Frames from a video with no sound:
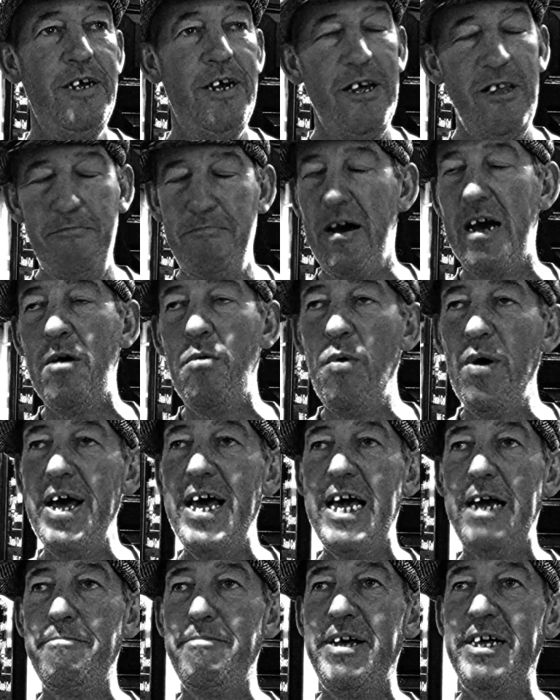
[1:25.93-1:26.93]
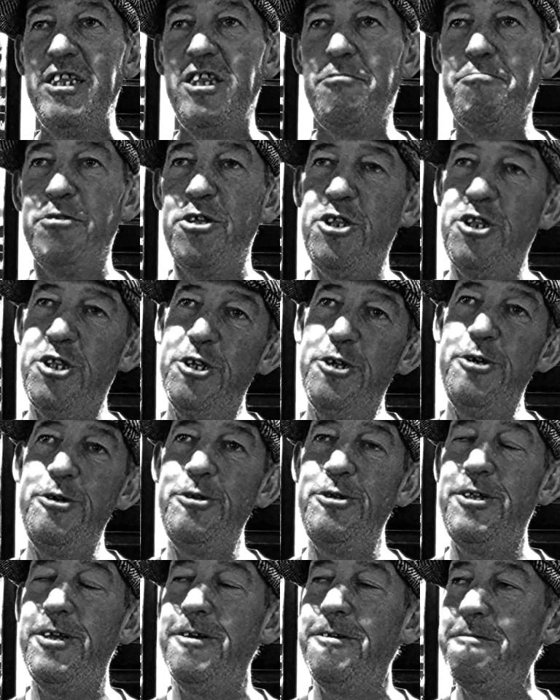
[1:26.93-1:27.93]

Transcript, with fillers: as my workmates pursued